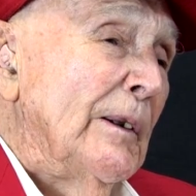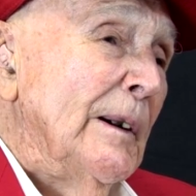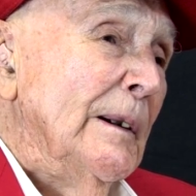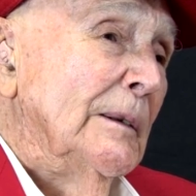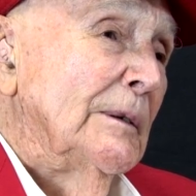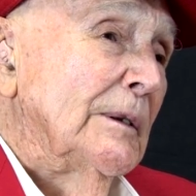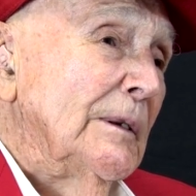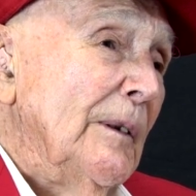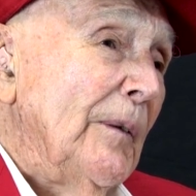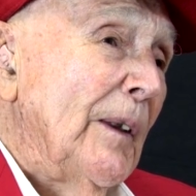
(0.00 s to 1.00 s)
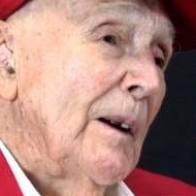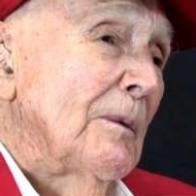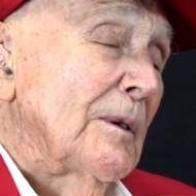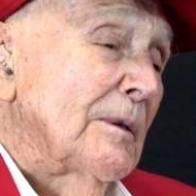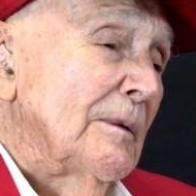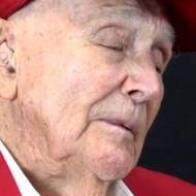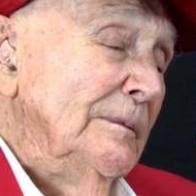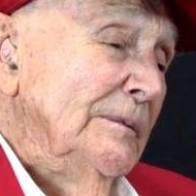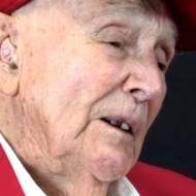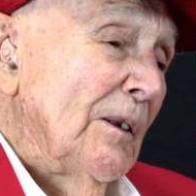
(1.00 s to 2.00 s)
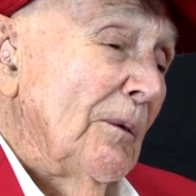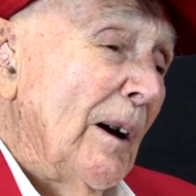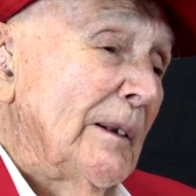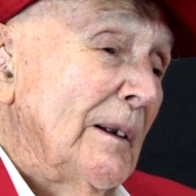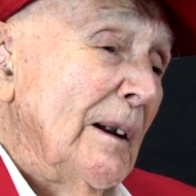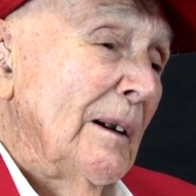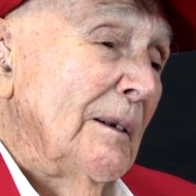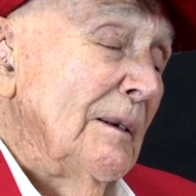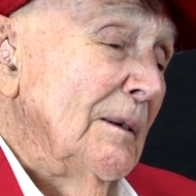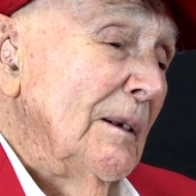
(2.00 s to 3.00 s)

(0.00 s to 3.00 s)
grounds. That was right there.